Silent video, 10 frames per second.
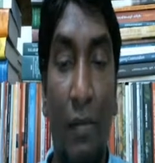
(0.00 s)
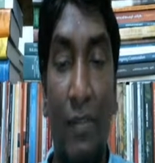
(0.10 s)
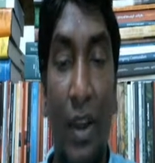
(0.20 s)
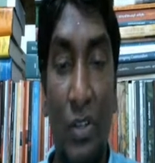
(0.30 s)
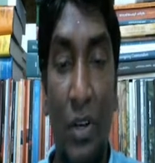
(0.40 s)

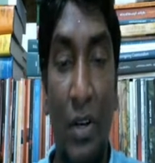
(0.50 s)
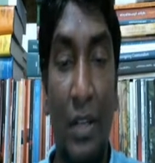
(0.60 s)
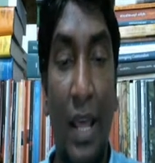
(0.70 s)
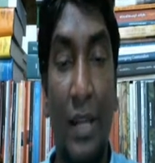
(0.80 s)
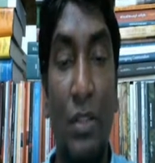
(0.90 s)
fashion in
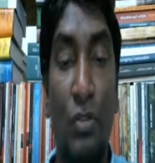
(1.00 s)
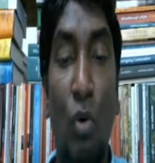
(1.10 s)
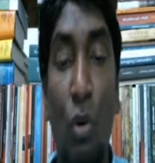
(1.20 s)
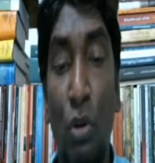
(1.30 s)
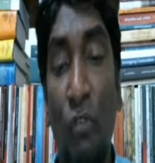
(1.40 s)
that sense so
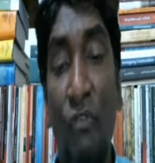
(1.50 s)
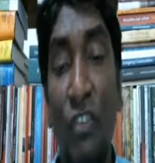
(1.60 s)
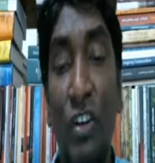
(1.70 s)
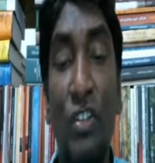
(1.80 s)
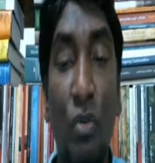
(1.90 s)
although
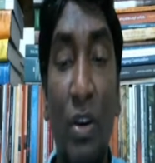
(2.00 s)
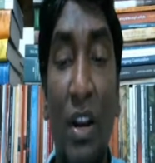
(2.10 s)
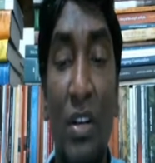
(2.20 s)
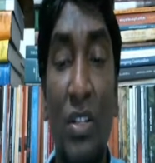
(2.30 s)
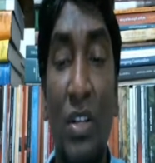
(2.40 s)
first order
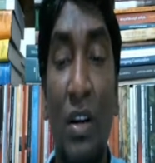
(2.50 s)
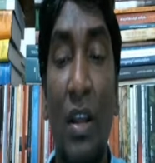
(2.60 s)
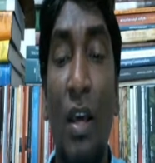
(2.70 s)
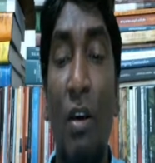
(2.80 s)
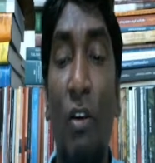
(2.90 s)
condition
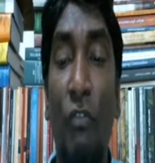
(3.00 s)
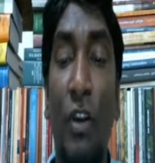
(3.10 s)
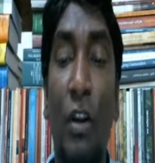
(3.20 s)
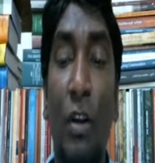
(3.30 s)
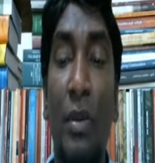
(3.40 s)
of
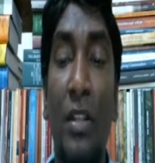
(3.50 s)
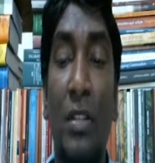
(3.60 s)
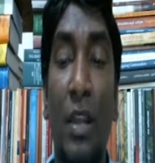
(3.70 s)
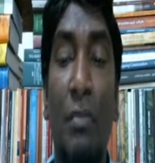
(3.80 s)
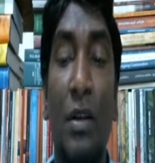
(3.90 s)
equilibrium is
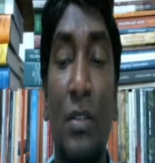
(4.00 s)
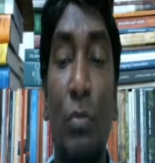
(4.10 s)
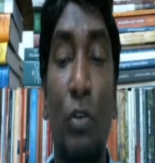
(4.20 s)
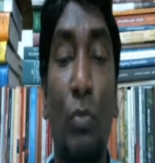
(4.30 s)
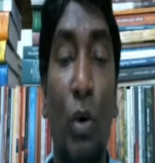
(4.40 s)
same as
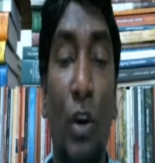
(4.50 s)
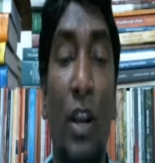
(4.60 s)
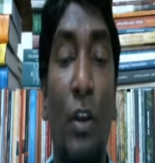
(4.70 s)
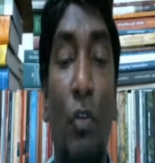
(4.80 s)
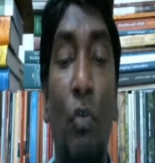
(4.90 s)
both model
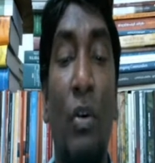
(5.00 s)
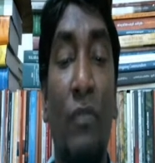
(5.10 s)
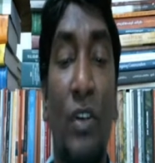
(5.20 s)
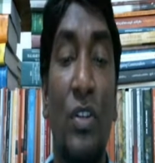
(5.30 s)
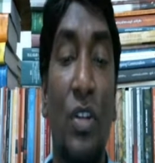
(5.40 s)
no
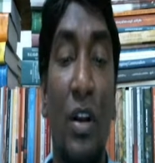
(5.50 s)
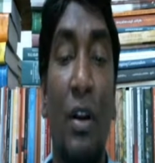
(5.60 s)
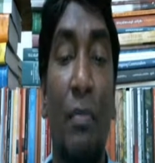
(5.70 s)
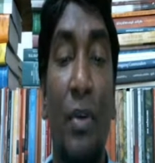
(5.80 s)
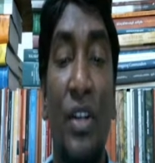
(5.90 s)
definitional
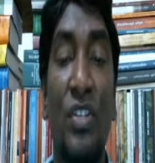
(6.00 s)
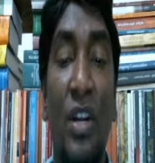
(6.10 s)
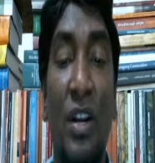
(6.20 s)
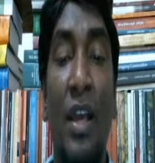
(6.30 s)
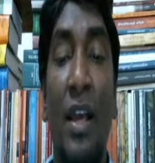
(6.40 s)

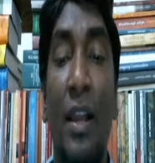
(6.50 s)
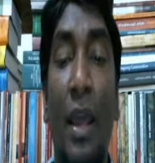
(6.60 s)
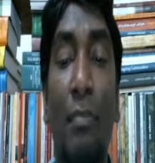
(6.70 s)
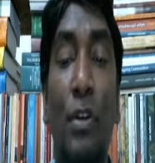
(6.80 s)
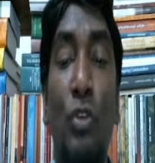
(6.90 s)
prediction
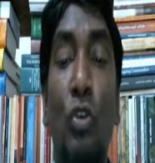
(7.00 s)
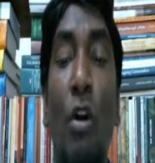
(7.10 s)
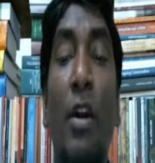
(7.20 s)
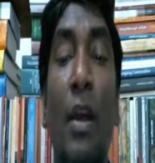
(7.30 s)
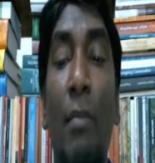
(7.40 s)
can be
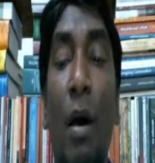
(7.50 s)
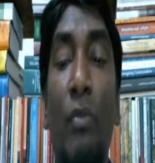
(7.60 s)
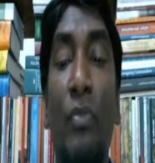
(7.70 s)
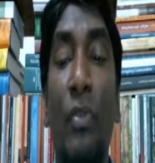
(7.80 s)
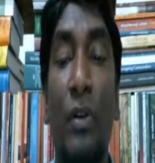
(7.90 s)
drawn
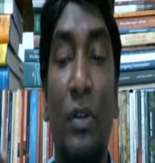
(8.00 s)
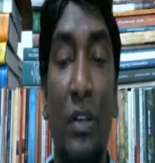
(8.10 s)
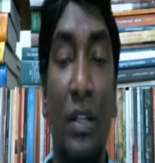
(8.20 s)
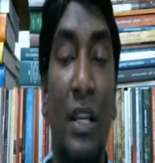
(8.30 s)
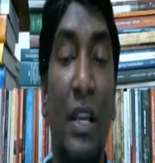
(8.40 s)
above
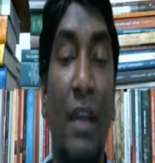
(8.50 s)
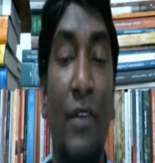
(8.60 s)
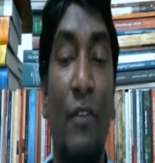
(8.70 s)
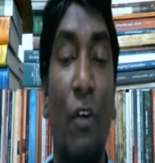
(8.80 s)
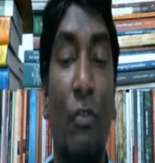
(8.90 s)
the level
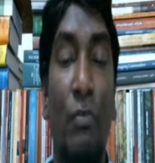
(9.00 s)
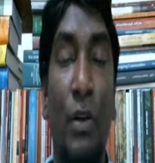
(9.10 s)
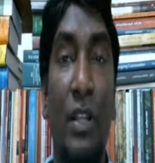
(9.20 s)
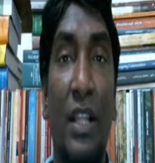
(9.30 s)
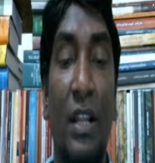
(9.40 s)
of output
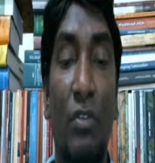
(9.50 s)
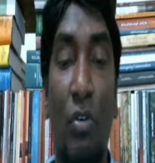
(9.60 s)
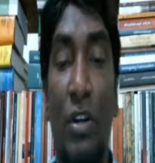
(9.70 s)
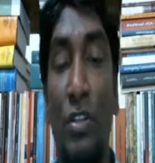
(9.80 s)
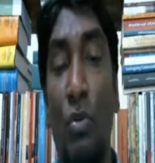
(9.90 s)
in that
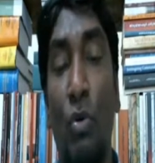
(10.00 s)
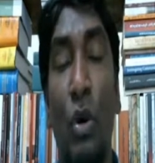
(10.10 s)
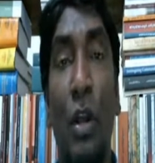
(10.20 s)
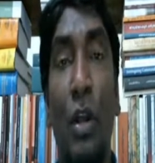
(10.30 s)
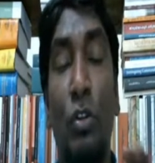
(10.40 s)
context so
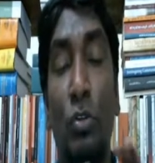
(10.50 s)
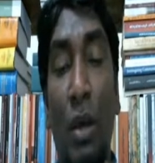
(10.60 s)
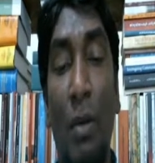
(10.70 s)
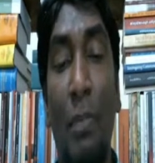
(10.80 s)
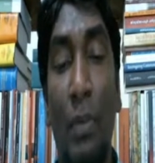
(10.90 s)
to
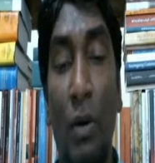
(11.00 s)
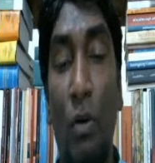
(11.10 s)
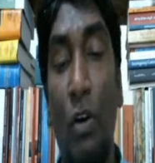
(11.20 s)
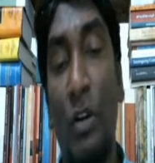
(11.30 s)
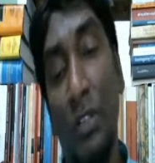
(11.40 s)
sum up
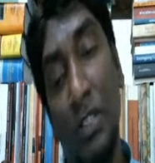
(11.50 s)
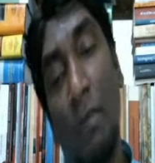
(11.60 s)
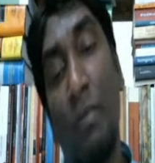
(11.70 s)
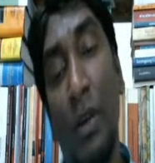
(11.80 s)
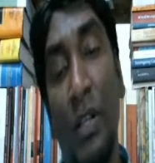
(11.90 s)
or the
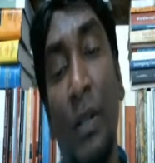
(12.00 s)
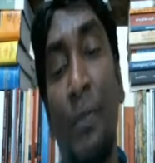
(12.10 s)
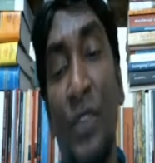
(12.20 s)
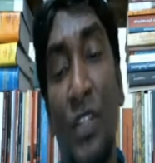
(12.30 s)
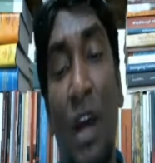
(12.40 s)
summary
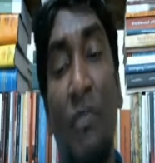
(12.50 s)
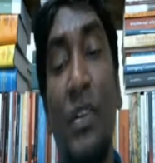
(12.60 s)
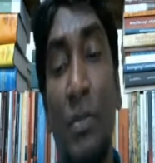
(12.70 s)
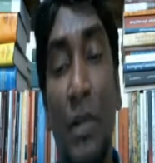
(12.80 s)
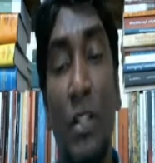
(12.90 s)
Staff
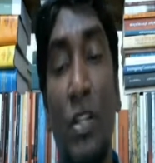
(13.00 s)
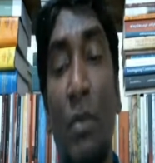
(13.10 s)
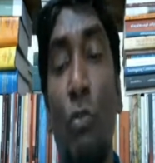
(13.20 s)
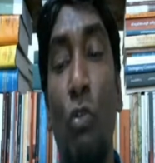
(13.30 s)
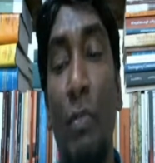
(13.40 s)
expenditure
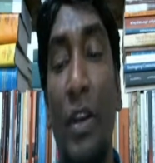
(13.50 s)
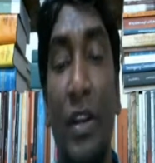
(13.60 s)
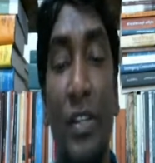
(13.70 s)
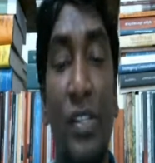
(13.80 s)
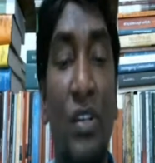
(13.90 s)
movement and
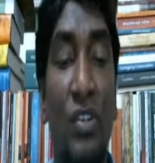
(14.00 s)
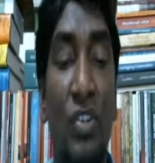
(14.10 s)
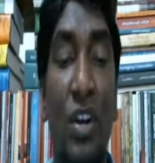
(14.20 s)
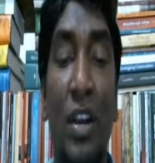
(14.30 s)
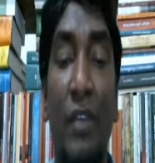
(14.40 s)

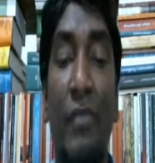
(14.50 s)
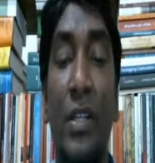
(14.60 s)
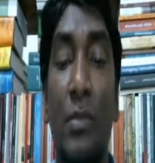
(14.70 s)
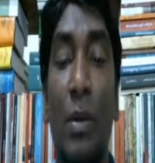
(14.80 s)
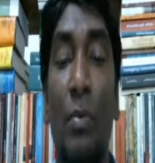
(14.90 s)
discretionary
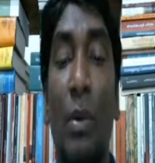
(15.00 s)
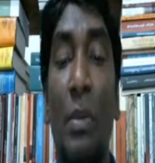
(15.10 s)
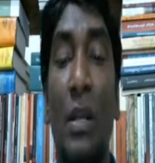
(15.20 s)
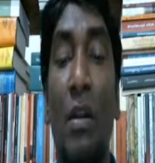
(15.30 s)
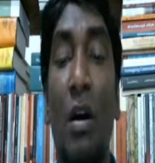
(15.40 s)
investment will be
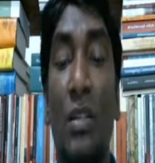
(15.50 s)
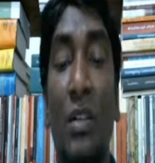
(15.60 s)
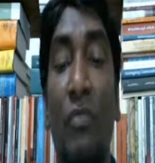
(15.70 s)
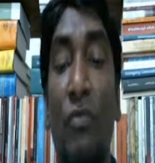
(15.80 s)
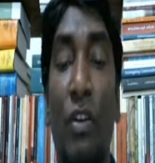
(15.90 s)
larger
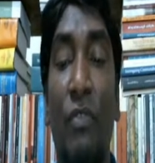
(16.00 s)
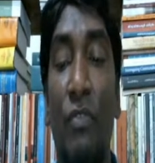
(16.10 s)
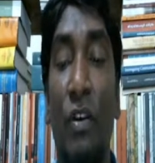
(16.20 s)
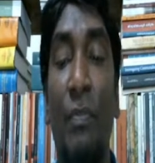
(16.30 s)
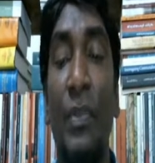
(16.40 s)
for a
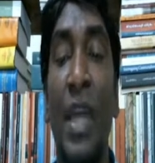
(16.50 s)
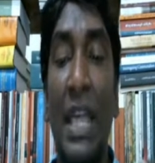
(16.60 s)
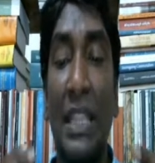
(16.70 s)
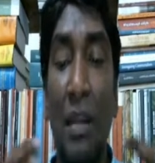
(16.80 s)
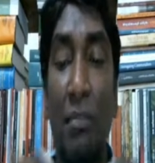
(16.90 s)
firm
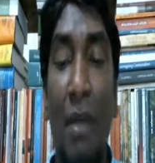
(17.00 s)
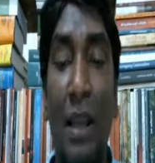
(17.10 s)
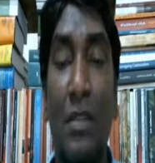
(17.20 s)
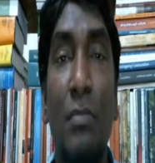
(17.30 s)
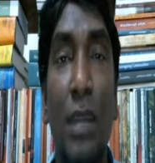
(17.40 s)
that
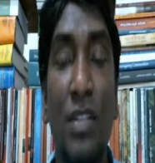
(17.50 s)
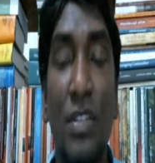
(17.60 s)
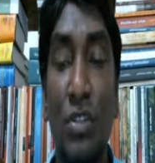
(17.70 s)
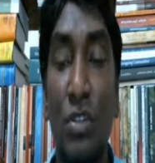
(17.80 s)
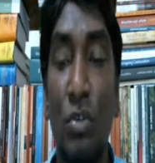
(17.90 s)

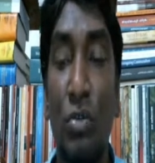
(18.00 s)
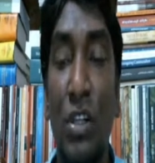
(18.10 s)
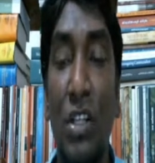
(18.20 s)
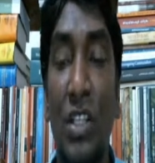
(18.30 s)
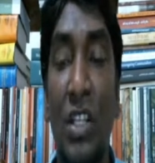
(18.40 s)
maximizes the
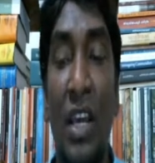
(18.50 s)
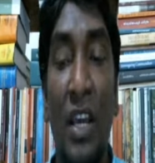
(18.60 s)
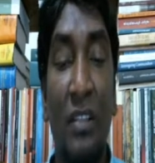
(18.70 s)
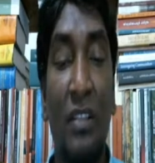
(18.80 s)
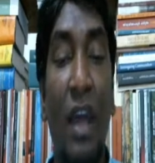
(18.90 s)
utility
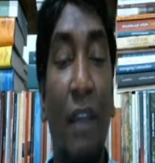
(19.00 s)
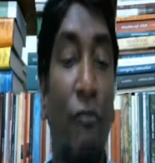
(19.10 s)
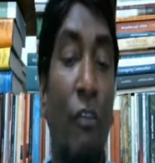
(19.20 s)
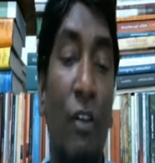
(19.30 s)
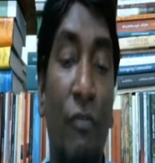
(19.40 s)
than
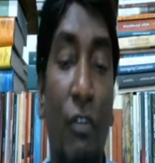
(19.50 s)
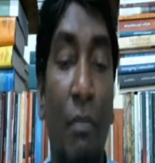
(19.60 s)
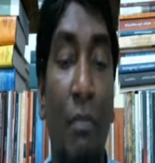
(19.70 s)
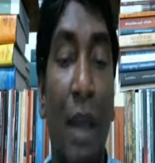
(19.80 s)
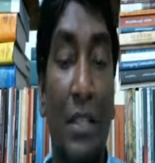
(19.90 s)
for a
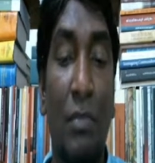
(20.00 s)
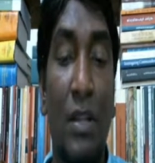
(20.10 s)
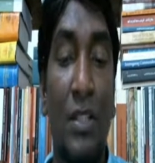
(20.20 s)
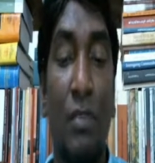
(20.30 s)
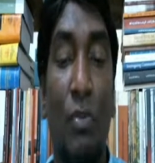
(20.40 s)
firm
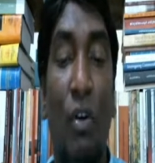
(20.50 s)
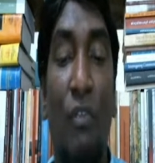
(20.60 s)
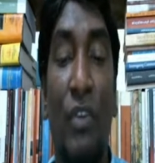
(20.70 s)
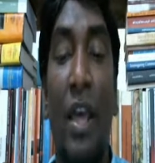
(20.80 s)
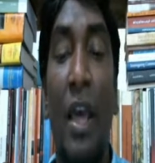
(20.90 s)
maximizing
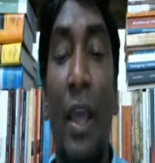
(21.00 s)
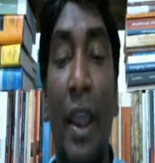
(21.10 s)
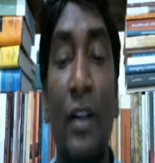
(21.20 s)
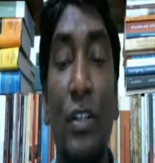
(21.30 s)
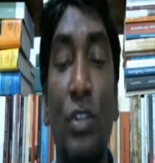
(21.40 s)
profit.
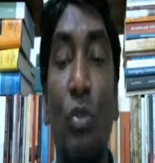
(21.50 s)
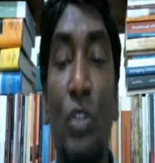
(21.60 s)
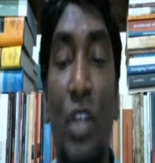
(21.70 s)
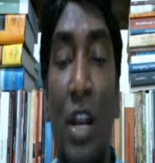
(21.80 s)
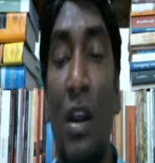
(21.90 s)
Hence, no
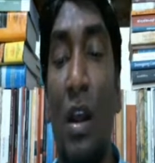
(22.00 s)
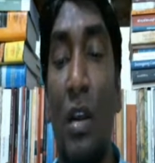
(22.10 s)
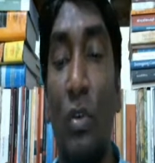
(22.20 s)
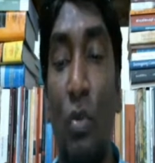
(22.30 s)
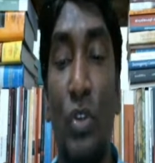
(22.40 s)
general
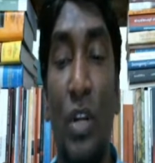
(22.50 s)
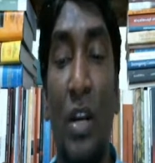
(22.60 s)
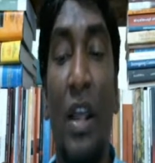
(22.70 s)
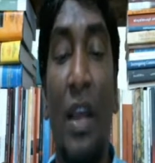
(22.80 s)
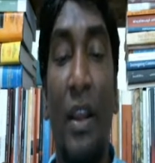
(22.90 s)
conclusion
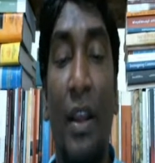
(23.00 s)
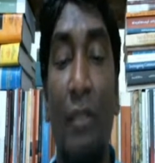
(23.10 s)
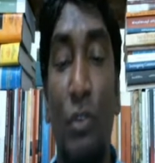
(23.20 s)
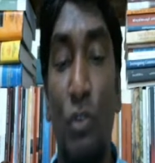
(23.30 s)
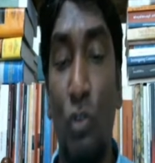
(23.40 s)
can
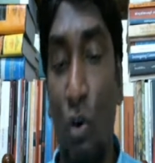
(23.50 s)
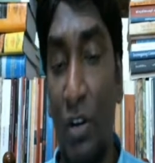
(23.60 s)
be drawn